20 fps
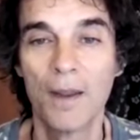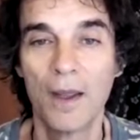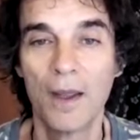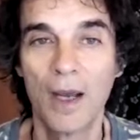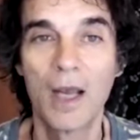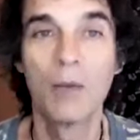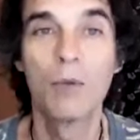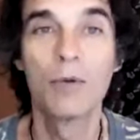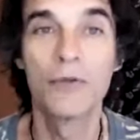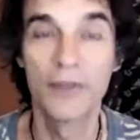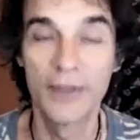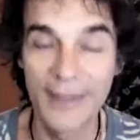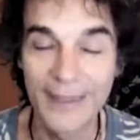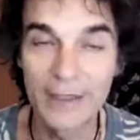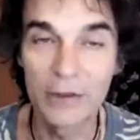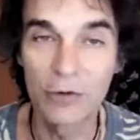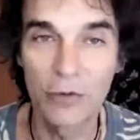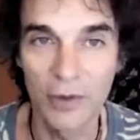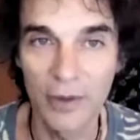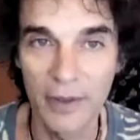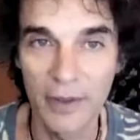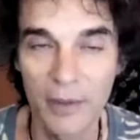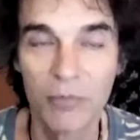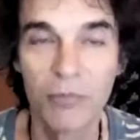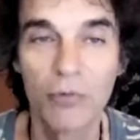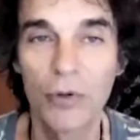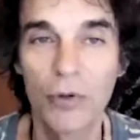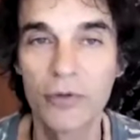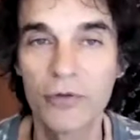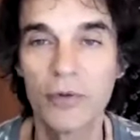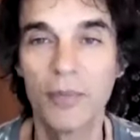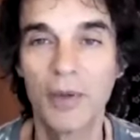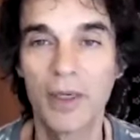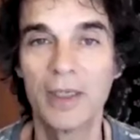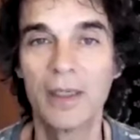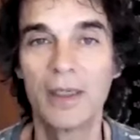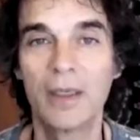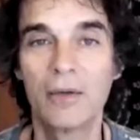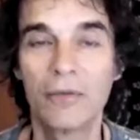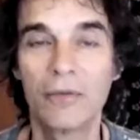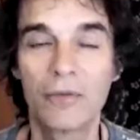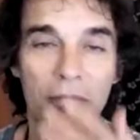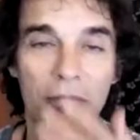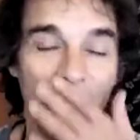I was literally brought to my knees.